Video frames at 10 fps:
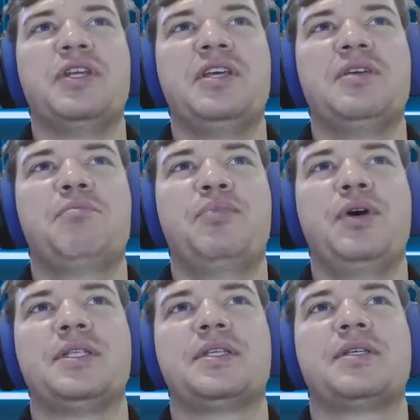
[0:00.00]

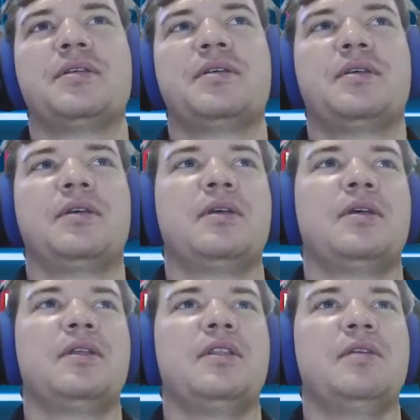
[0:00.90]
input
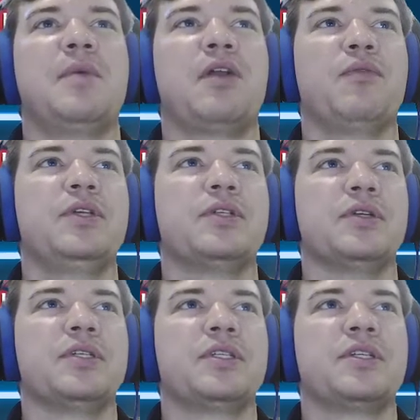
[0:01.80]
the amount of resources.